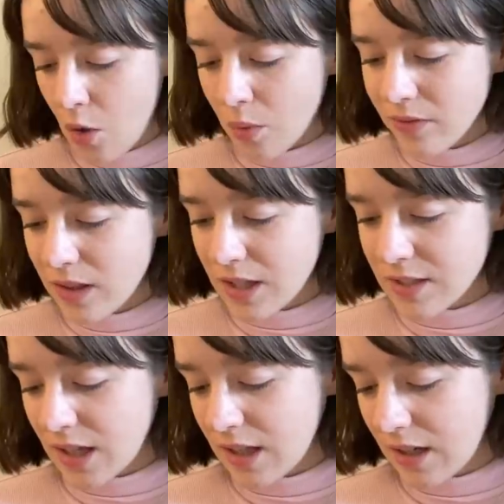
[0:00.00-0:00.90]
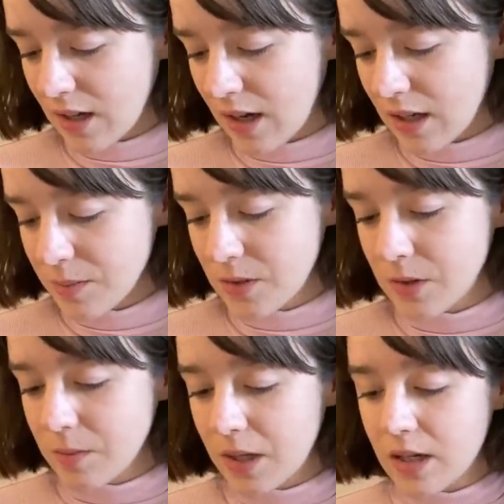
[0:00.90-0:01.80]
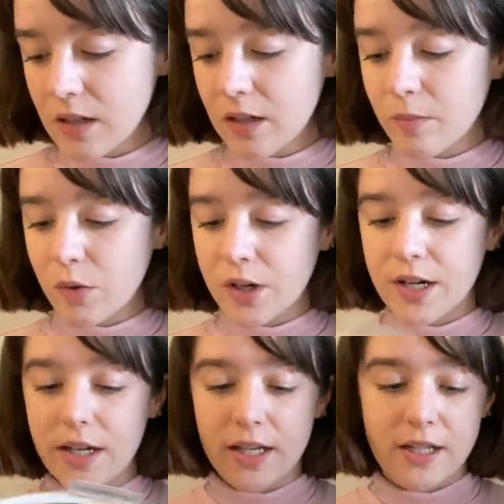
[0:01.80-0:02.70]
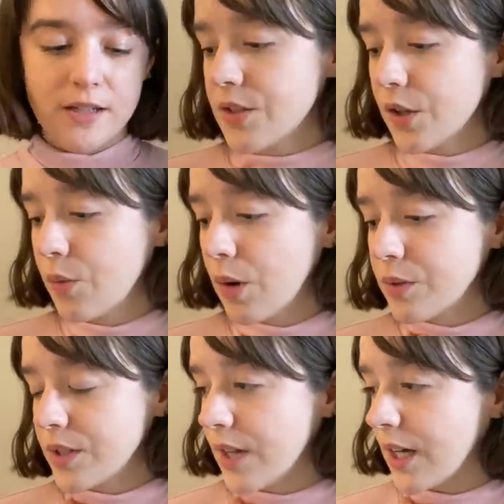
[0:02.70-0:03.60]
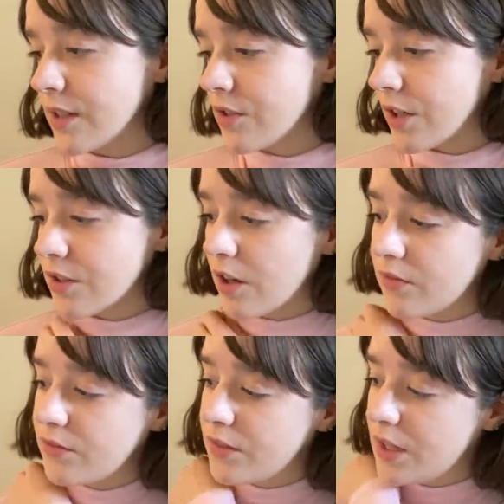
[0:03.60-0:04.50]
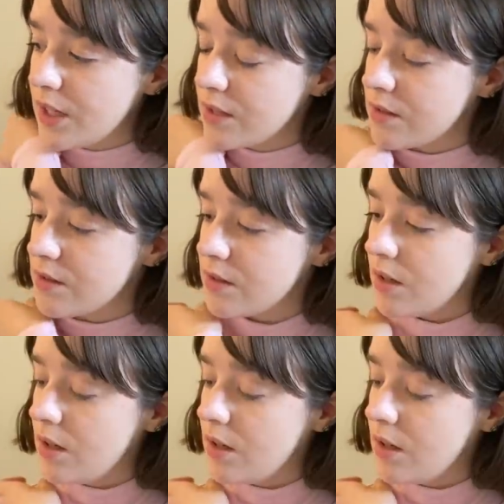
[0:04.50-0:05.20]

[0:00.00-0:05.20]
One of the things I think kind of helps to explain it a little more is the quote that starts off this